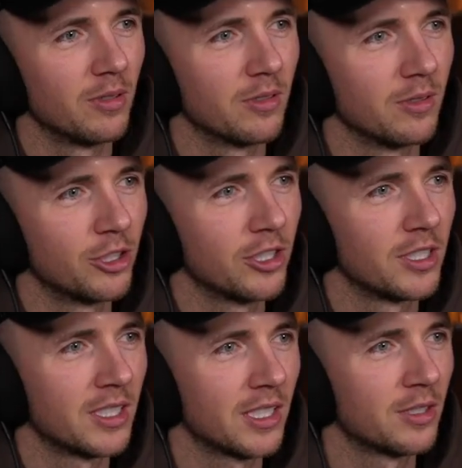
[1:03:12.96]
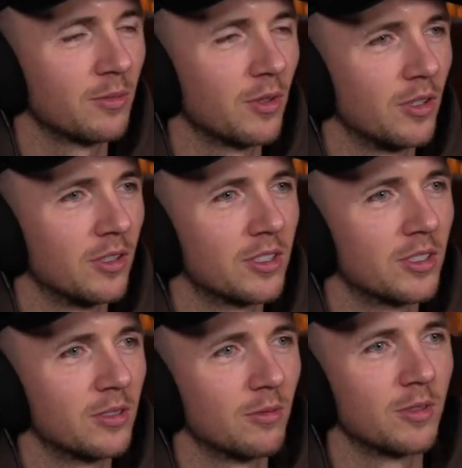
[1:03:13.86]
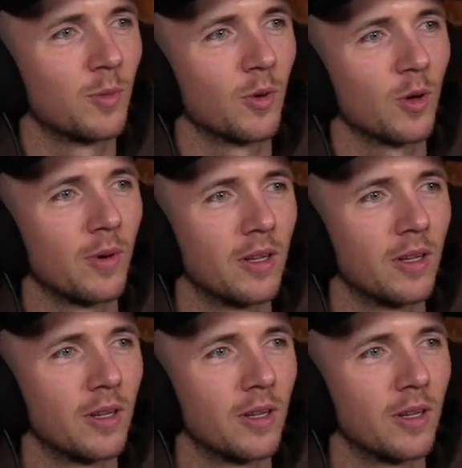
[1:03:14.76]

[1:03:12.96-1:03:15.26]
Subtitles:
we should have set some goals. We spoke about